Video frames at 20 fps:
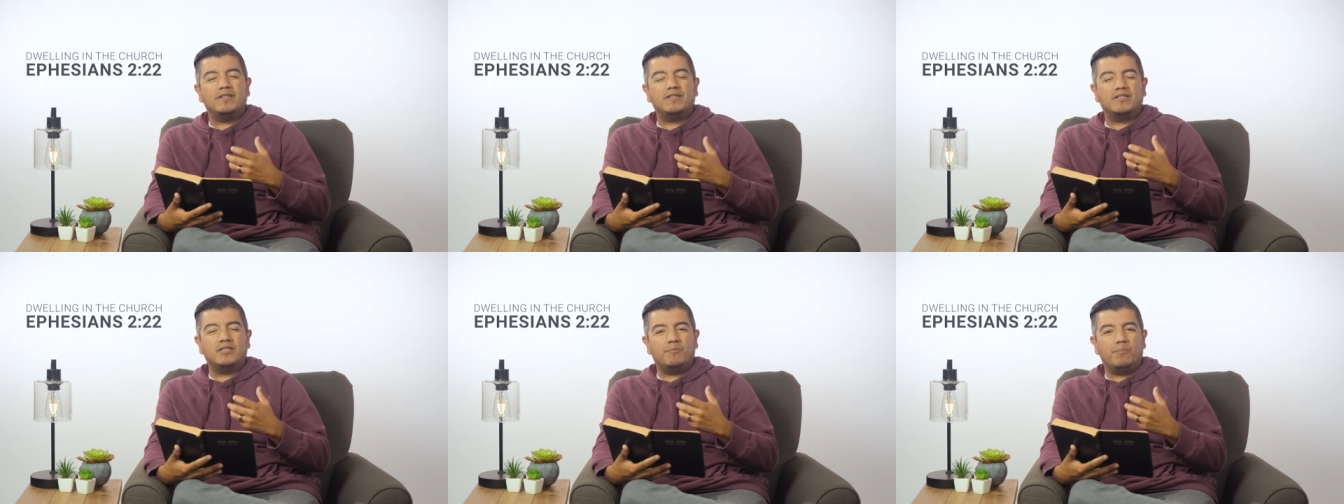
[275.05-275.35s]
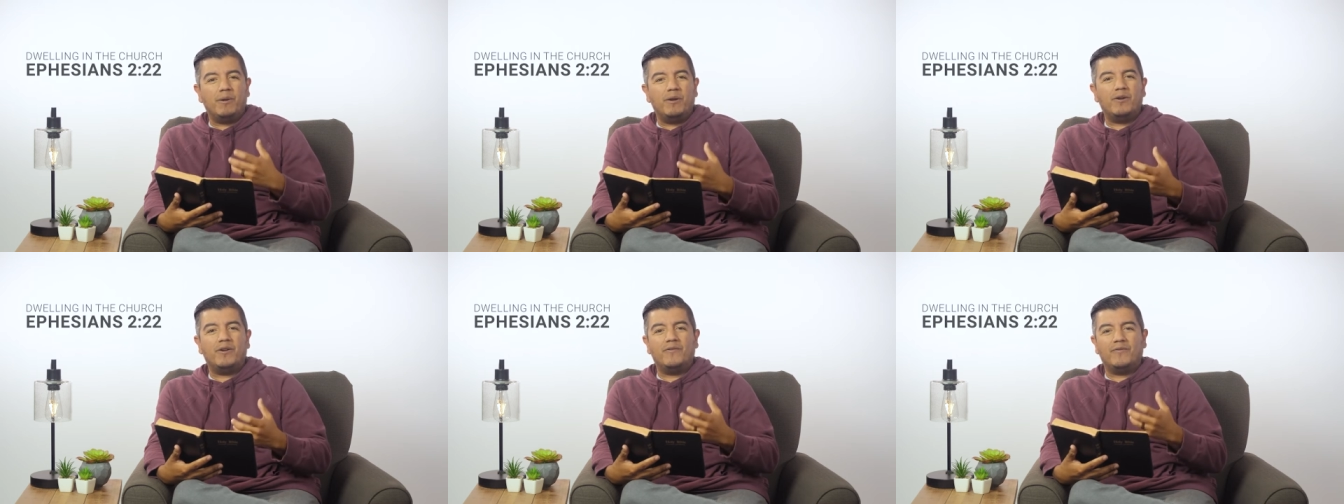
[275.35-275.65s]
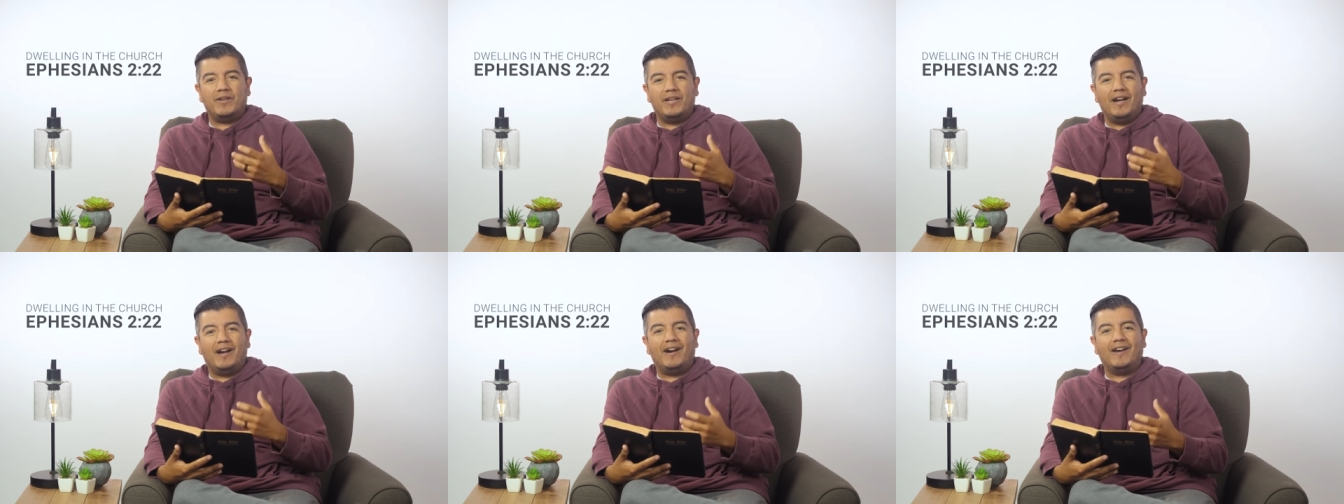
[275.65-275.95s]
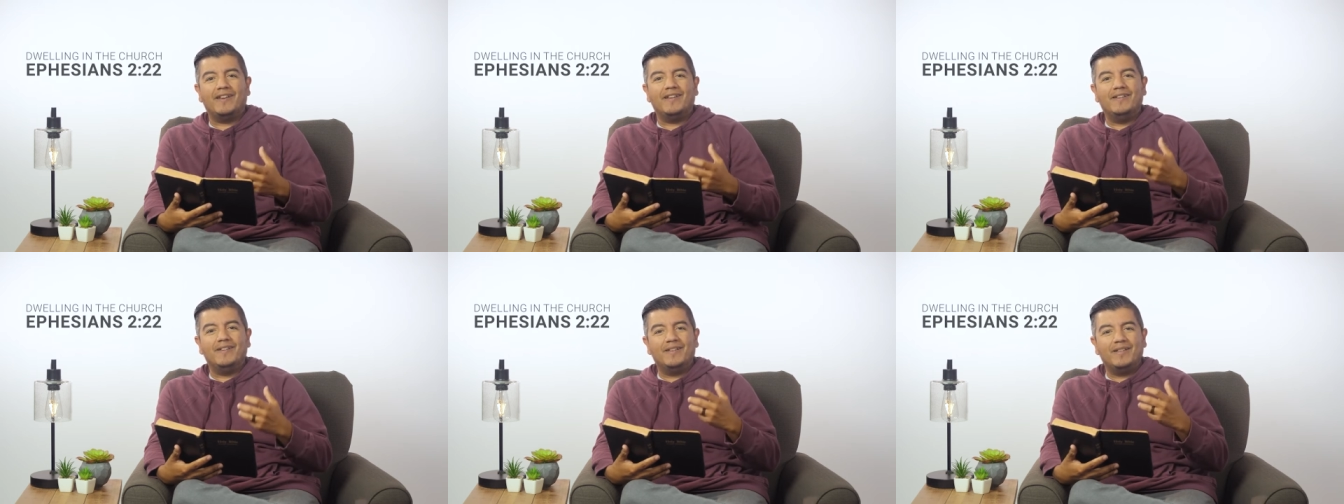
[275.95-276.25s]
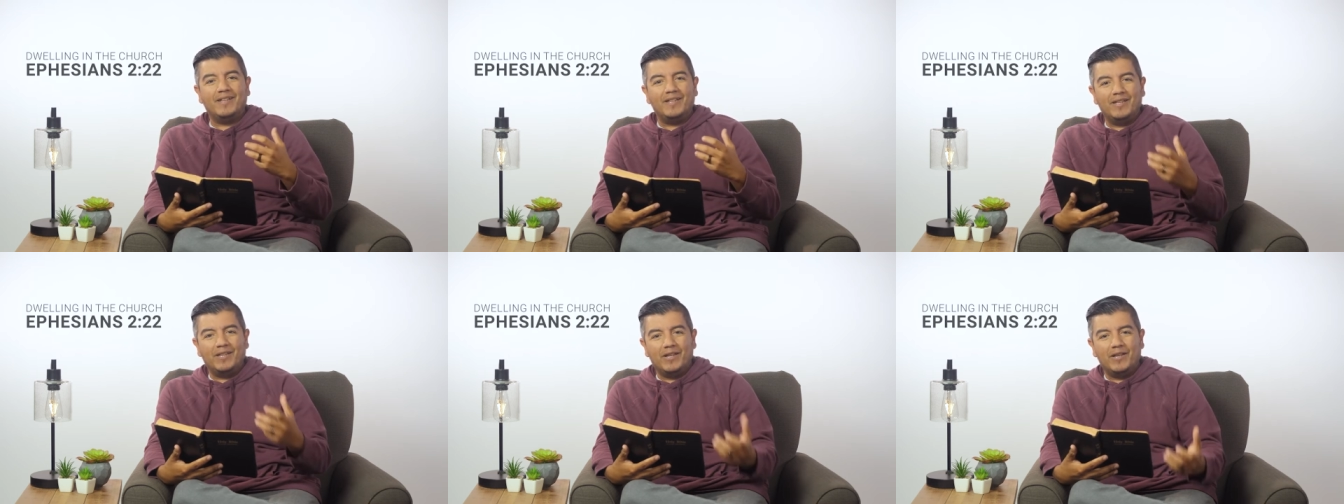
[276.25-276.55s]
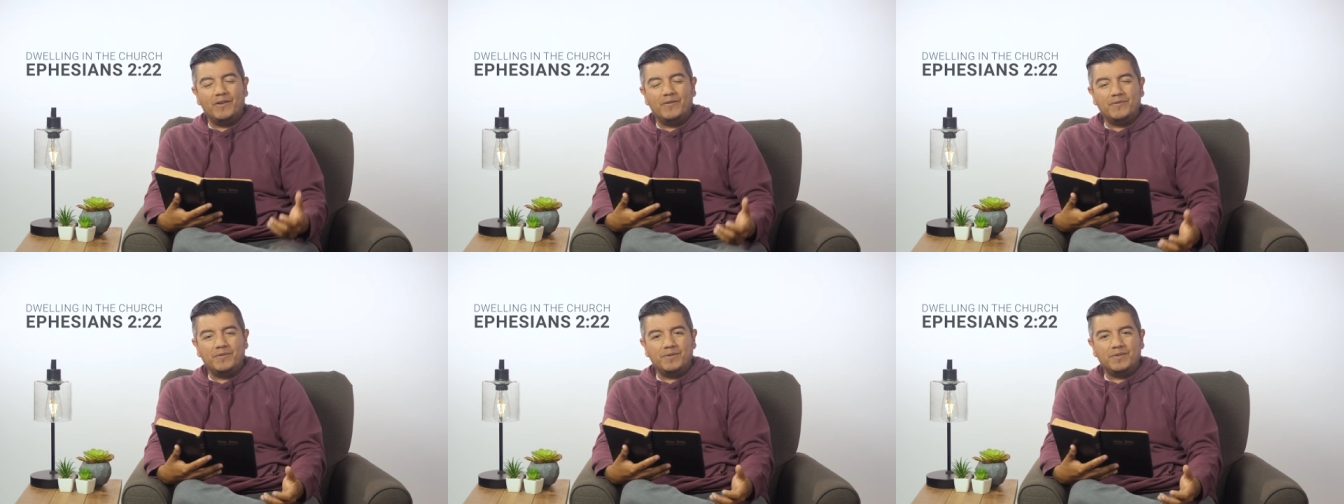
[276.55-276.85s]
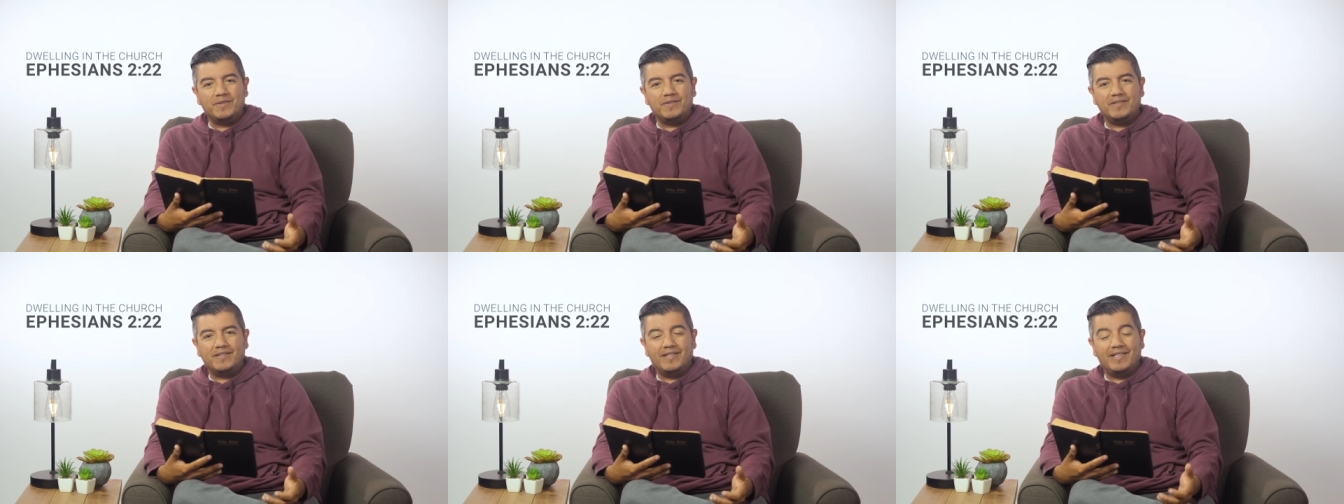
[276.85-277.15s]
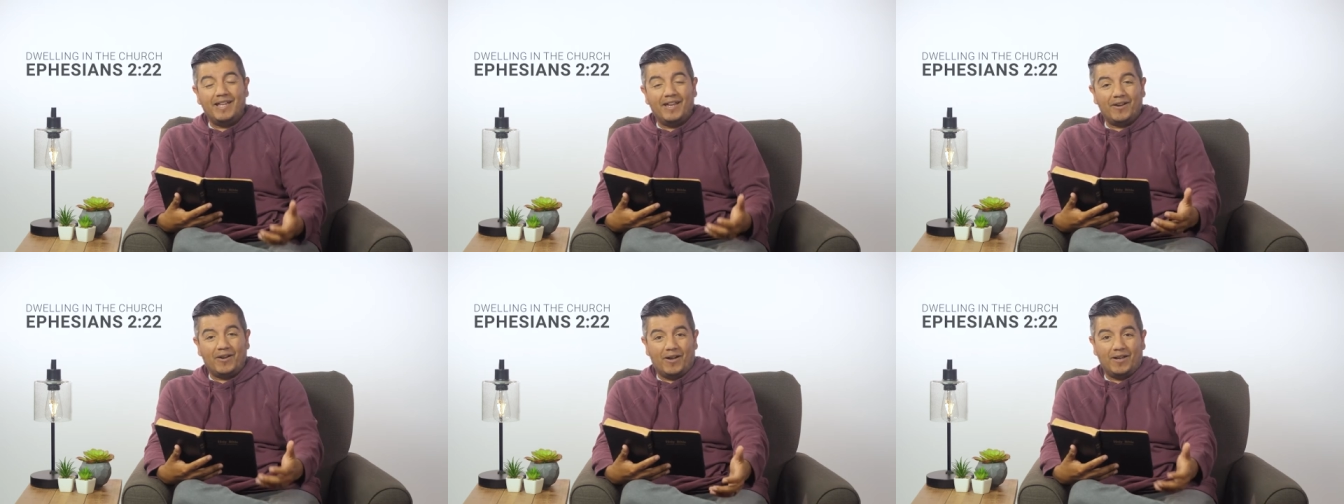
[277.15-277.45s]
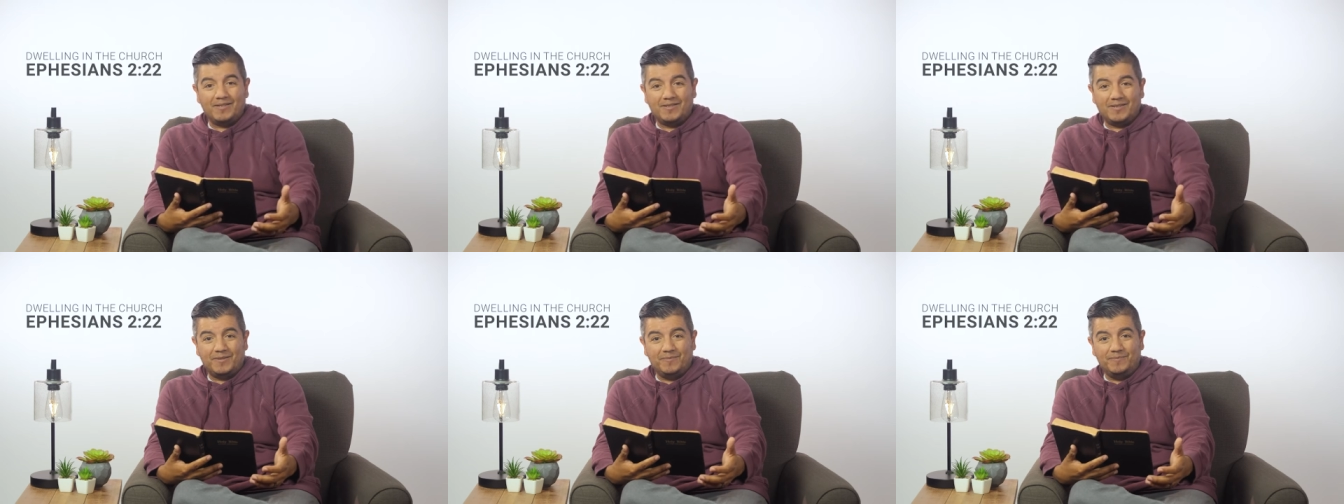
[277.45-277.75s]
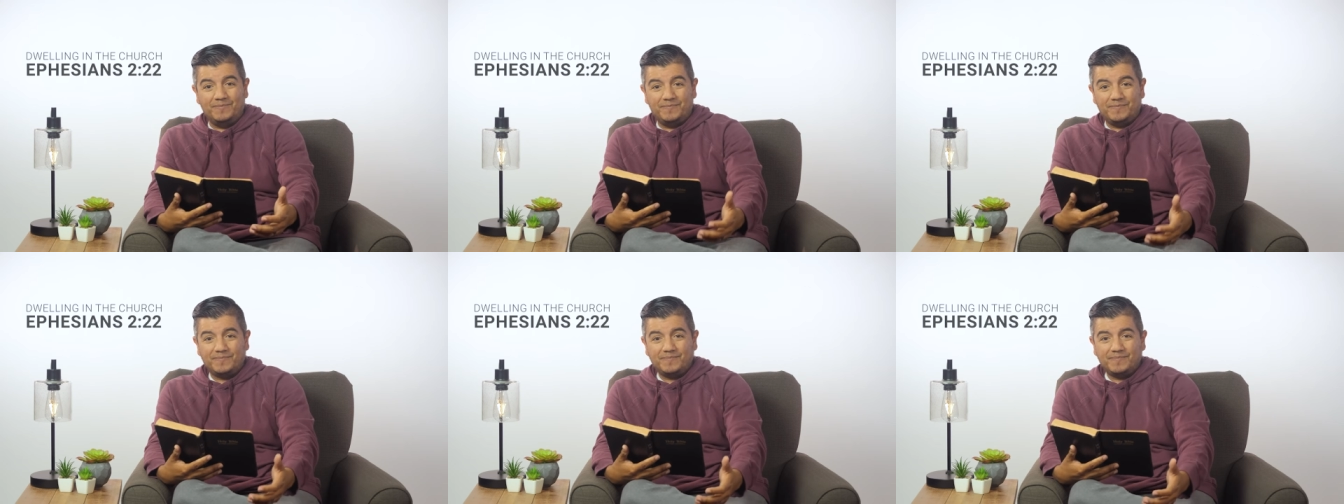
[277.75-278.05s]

the Spirit of God lives. Isn't that awesome?